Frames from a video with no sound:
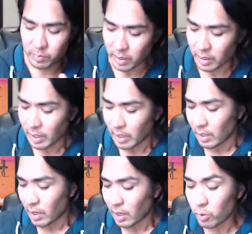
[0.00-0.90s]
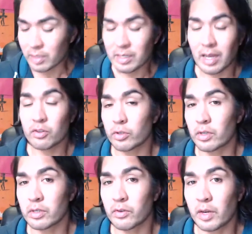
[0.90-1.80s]
But other things that have sure
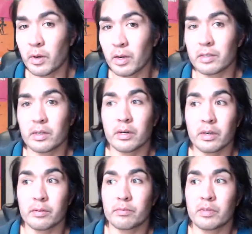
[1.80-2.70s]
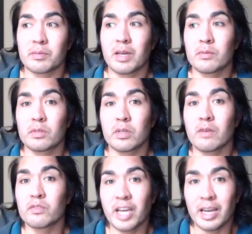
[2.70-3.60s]
sells and great markets are sometimes
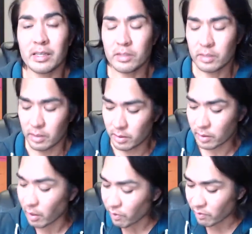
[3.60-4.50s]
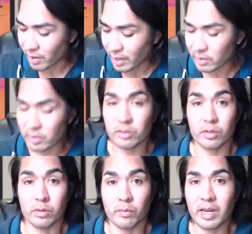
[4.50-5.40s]
golf jackets, golfing vests,
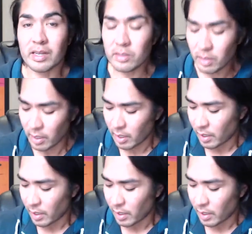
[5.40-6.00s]
certain brands.